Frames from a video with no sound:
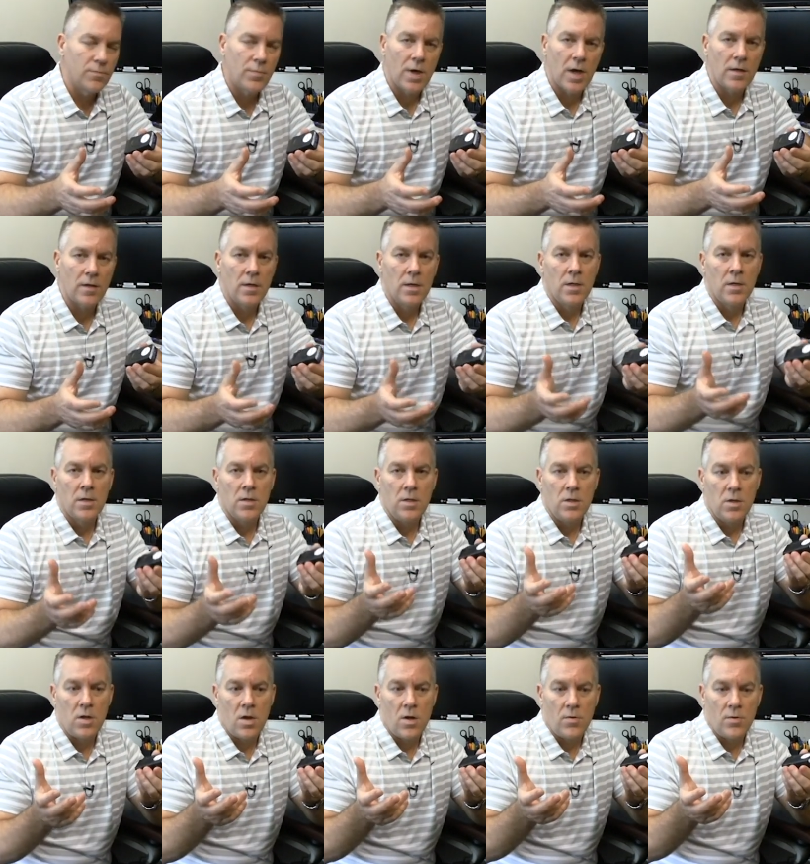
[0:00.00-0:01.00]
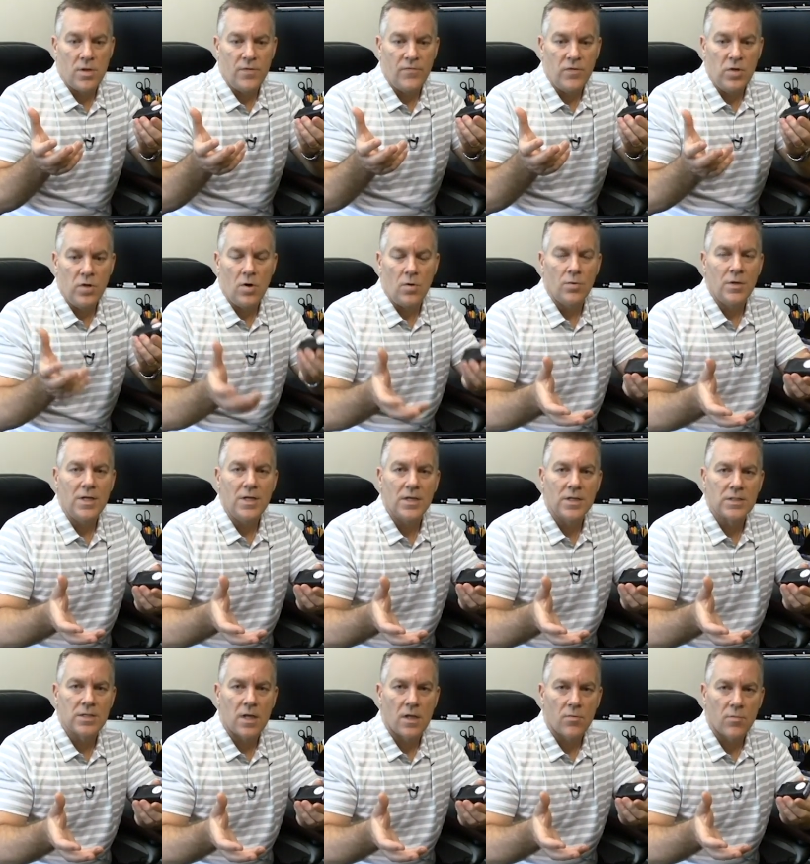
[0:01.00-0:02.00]
But you know, if you don't need
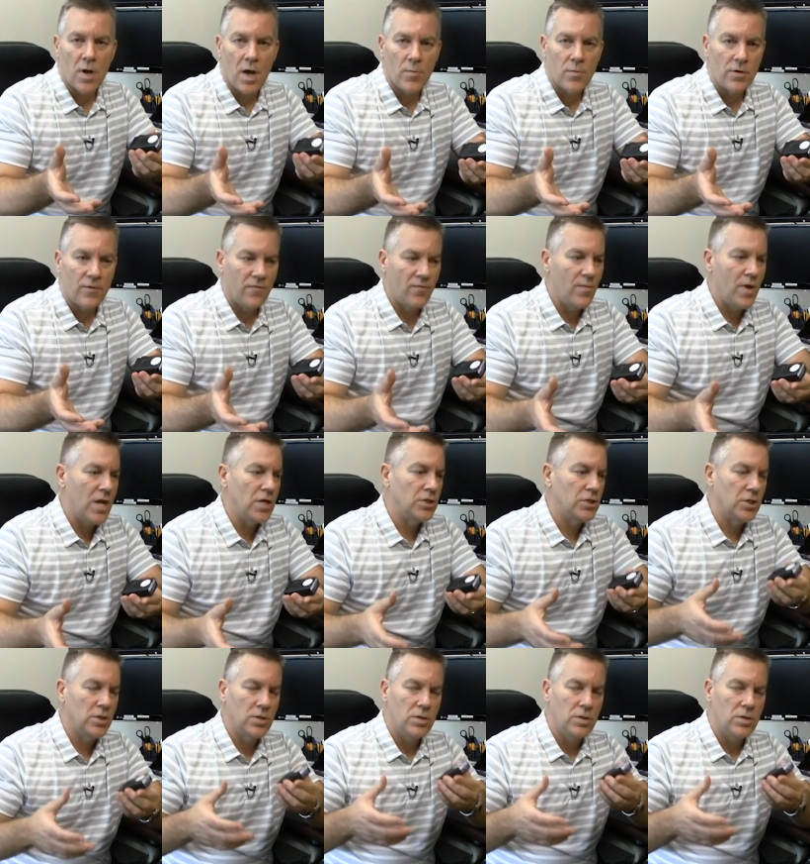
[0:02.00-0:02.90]
accelerometer information,